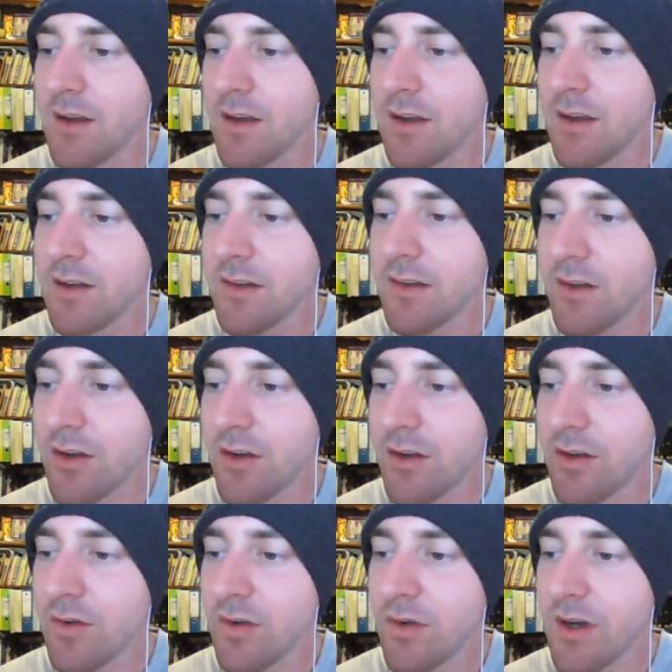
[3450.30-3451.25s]

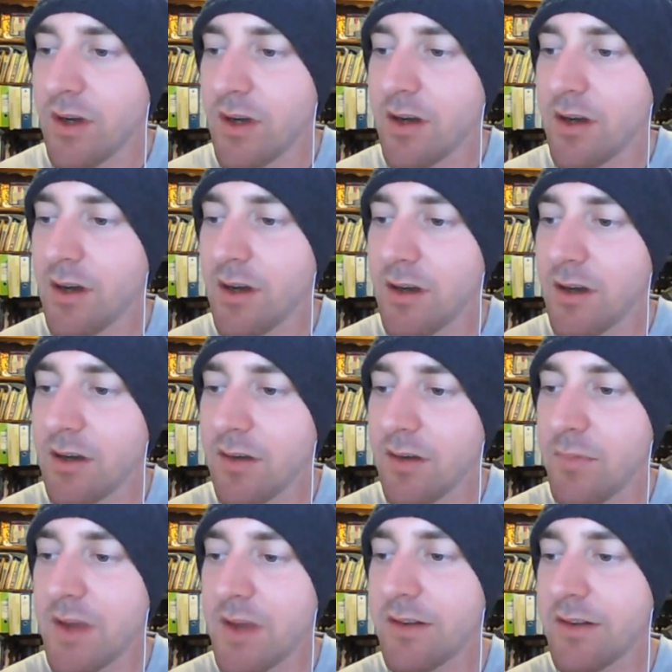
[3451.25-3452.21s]
So
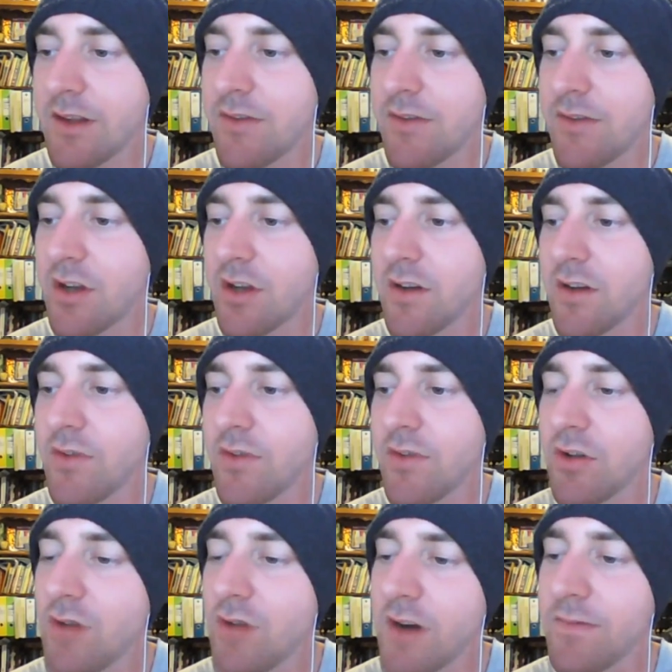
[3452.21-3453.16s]
basically, if you're gonna
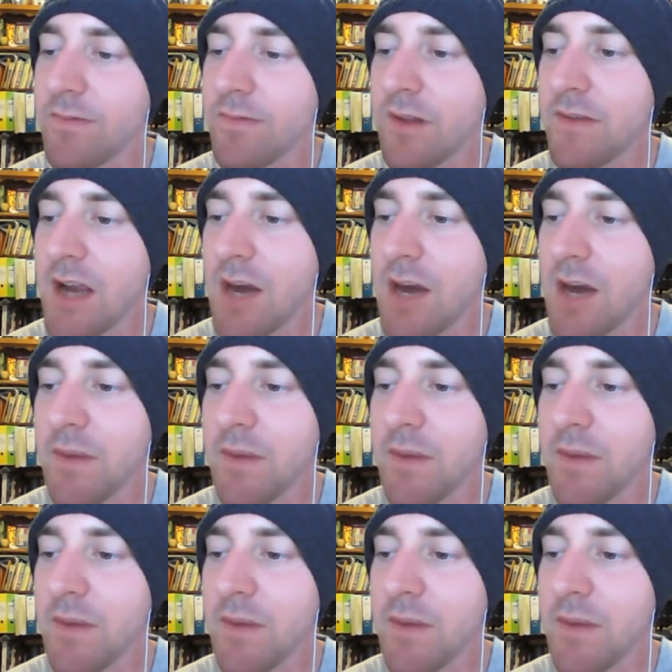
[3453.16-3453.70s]
write a fluffy army,